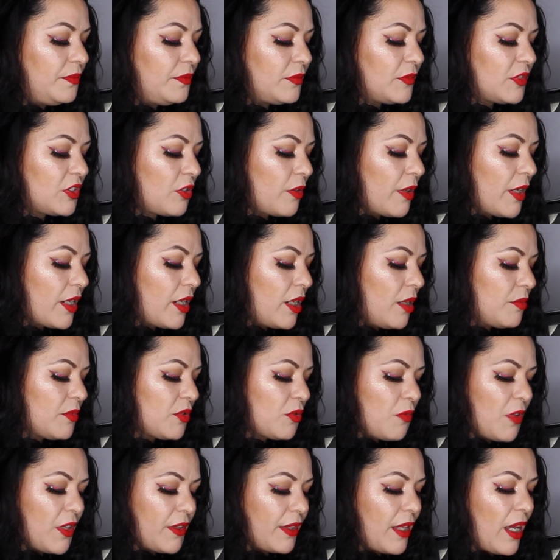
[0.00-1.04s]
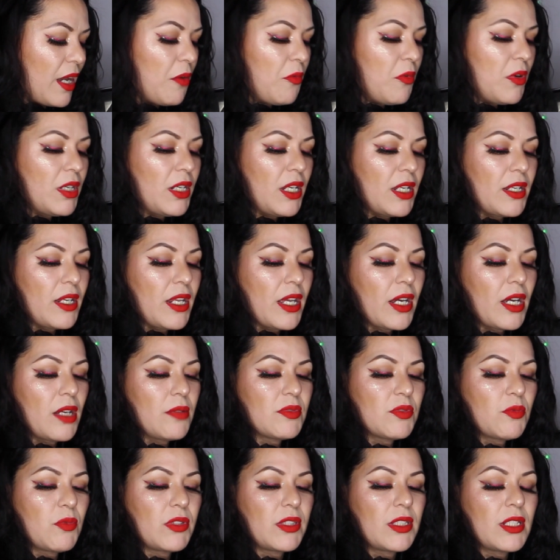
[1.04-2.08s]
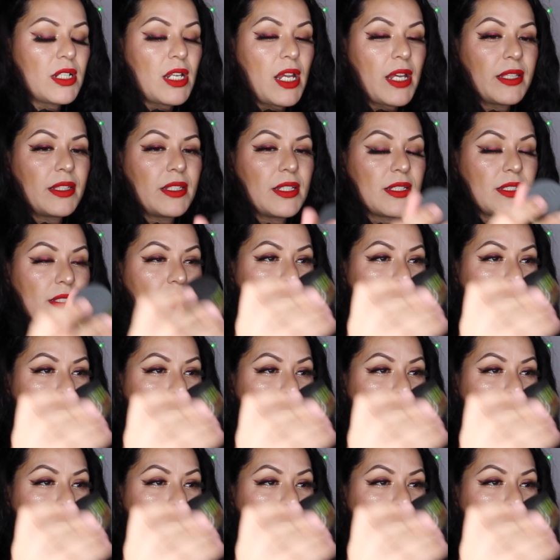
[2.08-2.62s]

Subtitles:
So it comes with that one, and it comes with like this